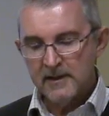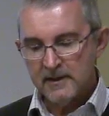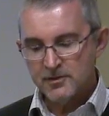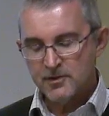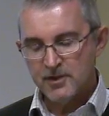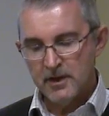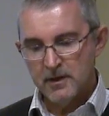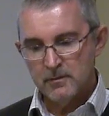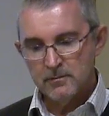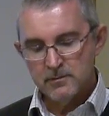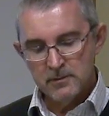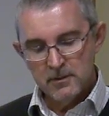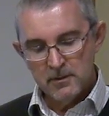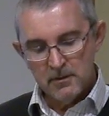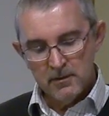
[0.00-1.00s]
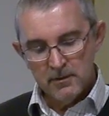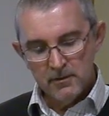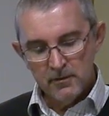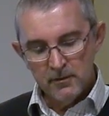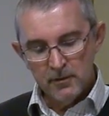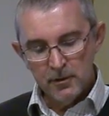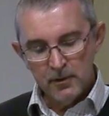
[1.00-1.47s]
nutshell,
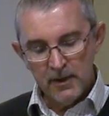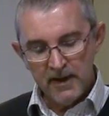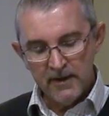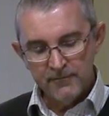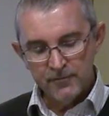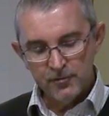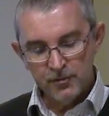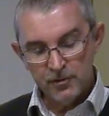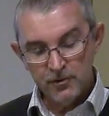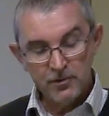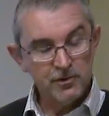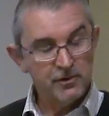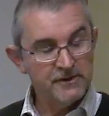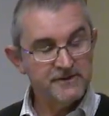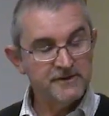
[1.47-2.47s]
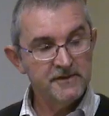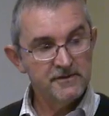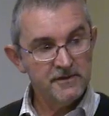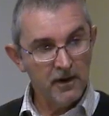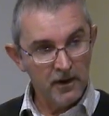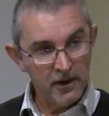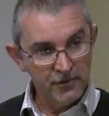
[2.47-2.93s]
you have two
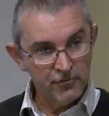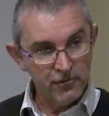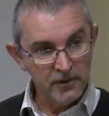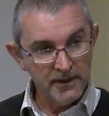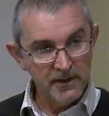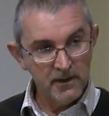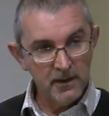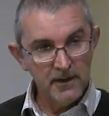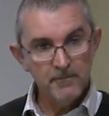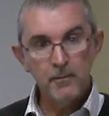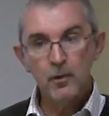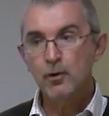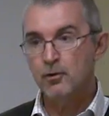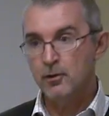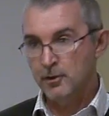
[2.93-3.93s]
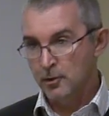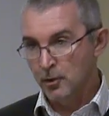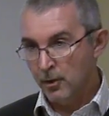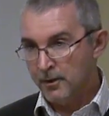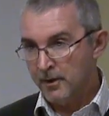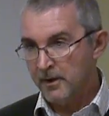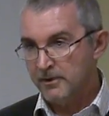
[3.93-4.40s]
choices, a hydraulic lime or a
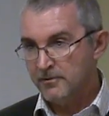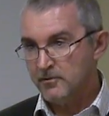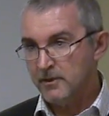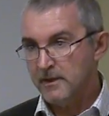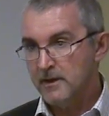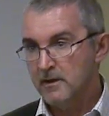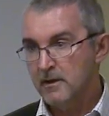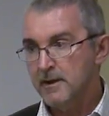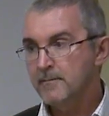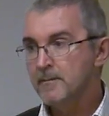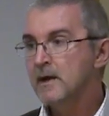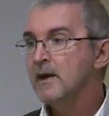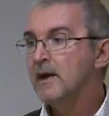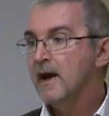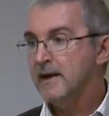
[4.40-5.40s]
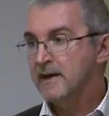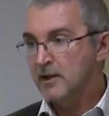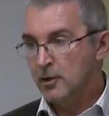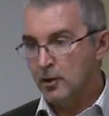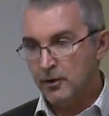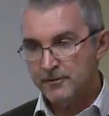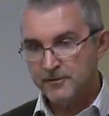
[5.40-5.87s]
non-hydraulic lime, and in
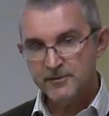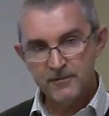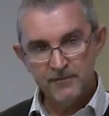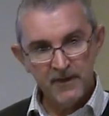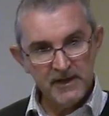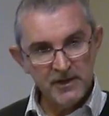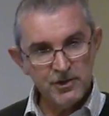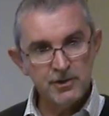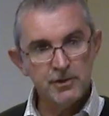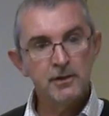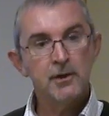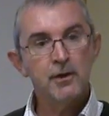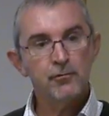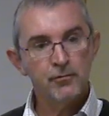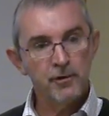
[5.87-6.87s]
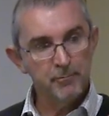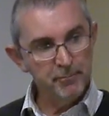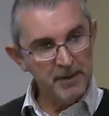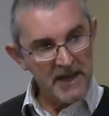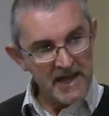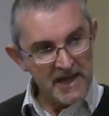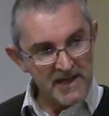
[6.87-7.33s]
conservation
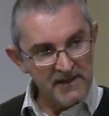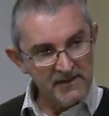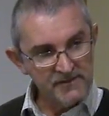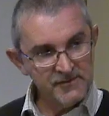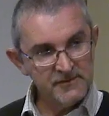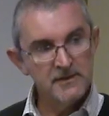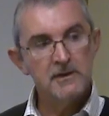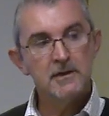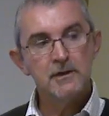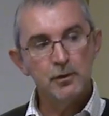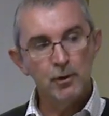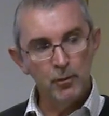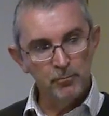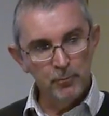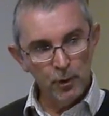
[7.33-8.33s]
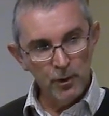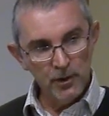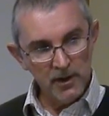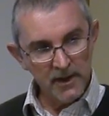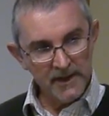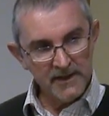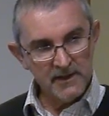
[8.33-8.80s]
repairs you're more
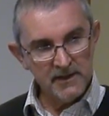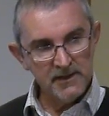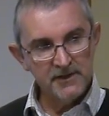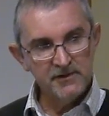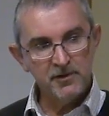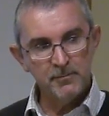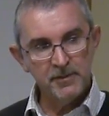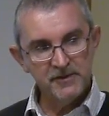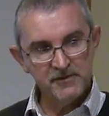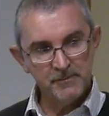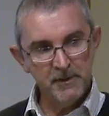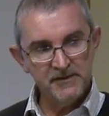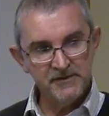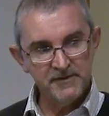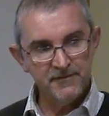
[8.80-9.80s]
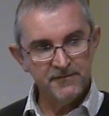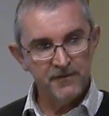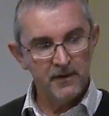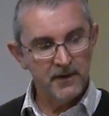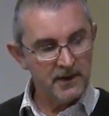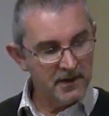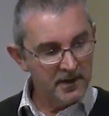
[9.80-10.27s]
likely to be
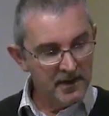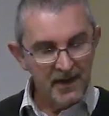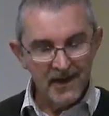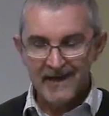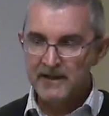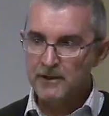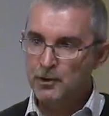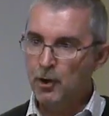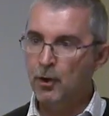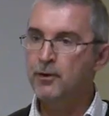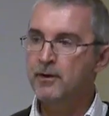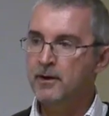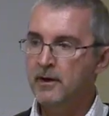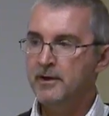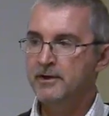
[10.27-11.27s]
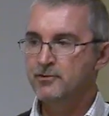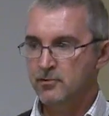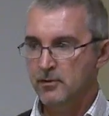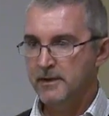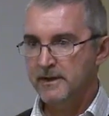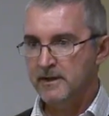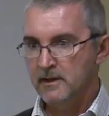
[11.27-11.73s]
specifying a
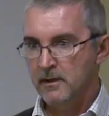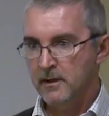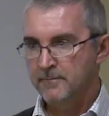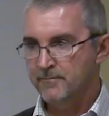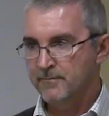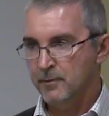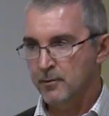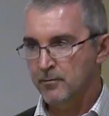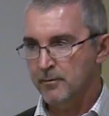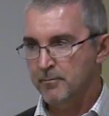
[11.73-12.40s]
non-hydraulic lime for your